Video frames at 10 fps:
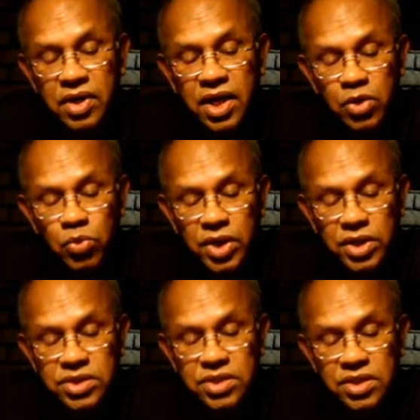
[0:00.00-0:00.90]

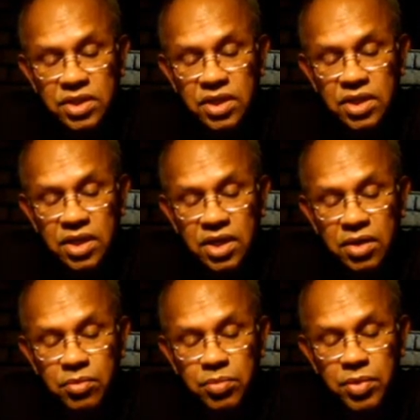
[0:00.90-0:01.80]
Likewise,
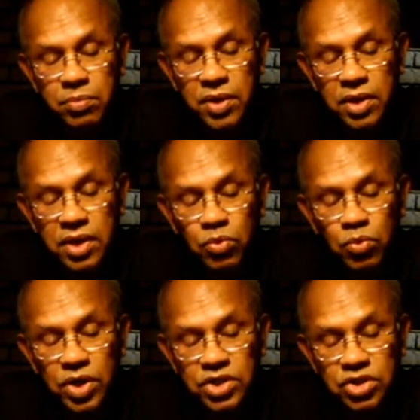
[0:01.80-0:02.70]

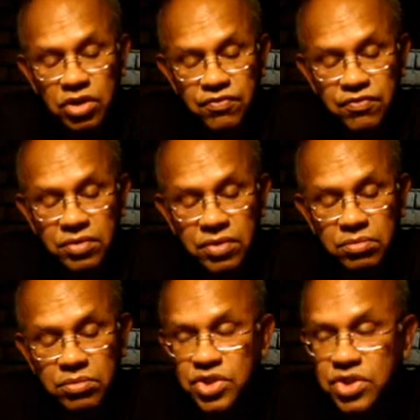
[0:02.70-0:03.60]
works of
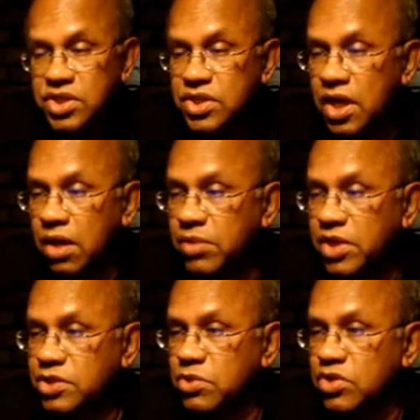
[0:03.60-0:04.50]
Mr. Islam
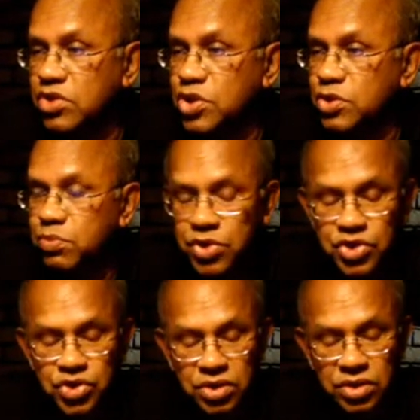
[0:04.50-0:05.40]
has been an
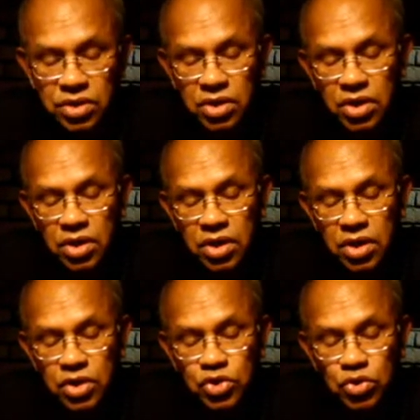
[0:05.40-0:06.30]
inspiration
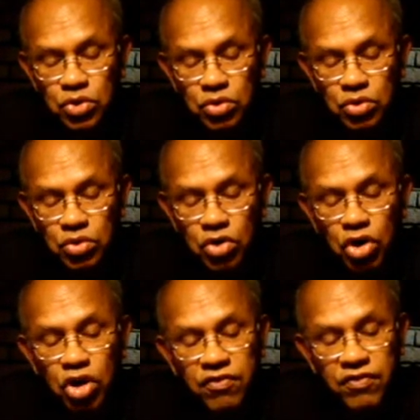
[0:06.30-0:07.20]
to
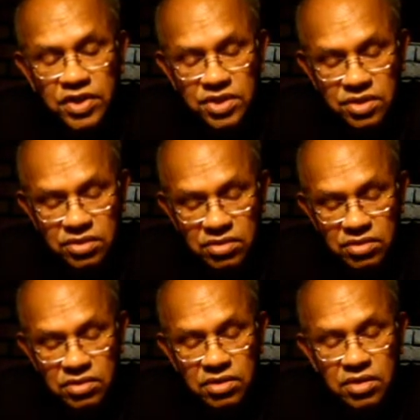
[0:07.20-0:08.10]
all of us,
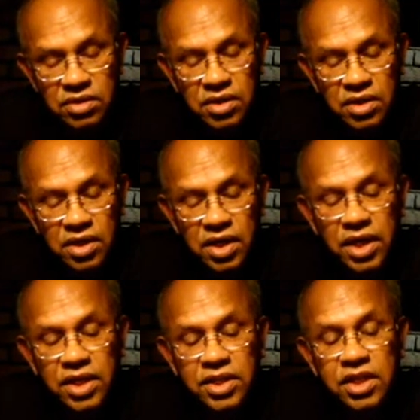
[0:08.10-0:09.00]

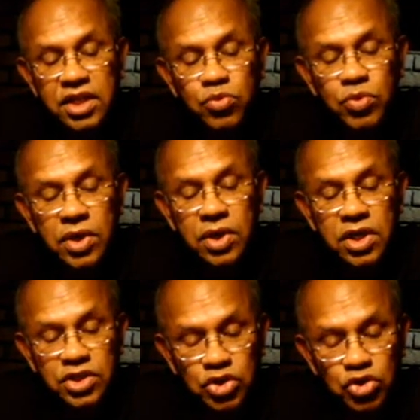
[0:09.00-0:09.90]
and I think it will
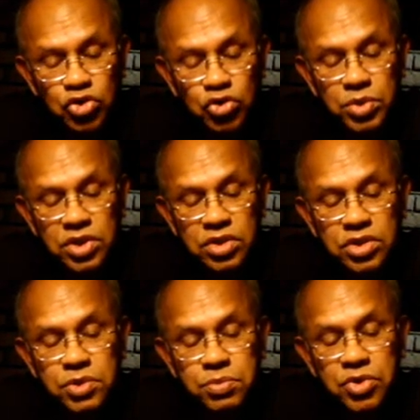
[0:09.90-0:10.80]
continue to be an
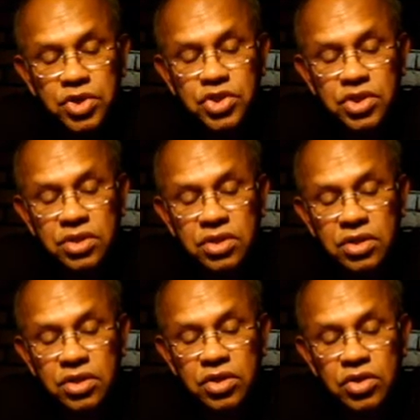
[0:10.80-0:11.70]
inspiration
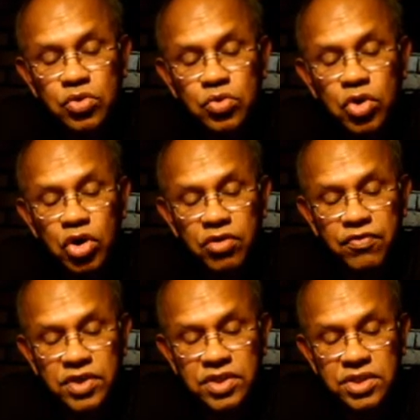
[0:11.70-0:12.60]
to all
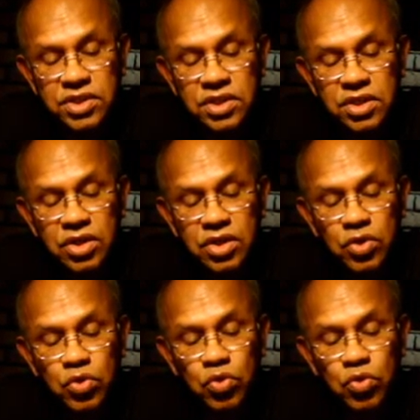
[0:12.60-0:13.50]
of us
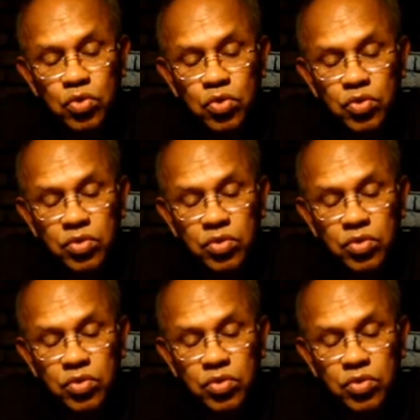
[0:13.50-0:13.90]
who